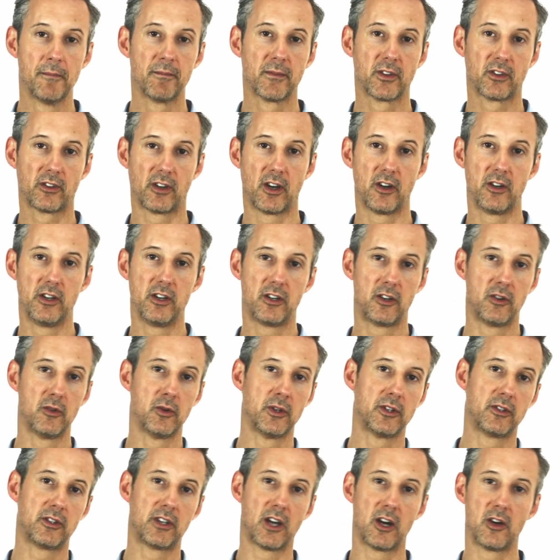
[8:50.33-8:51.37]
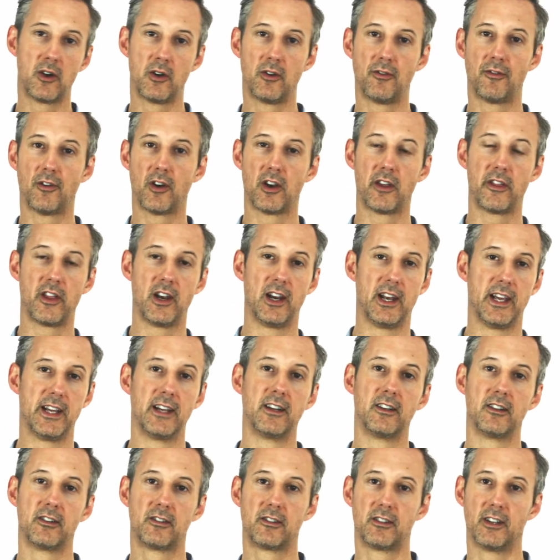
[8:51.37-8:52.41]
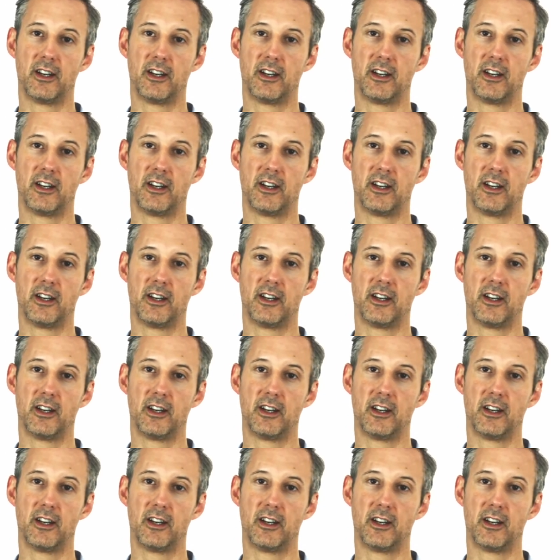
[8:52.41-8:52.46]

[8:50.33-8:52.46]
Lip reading: So you can always go follow the links